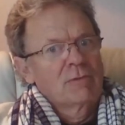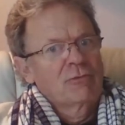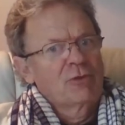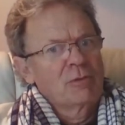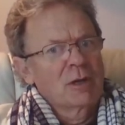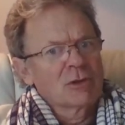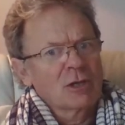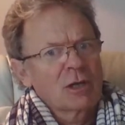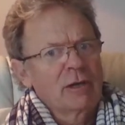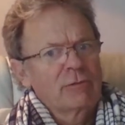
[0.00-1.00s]
Females
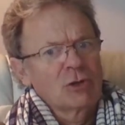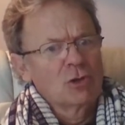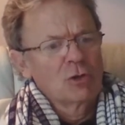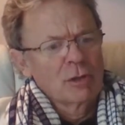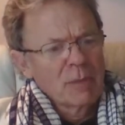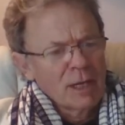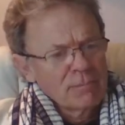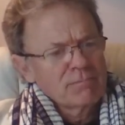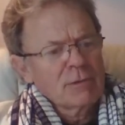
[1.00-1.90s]
are heavy duty, man.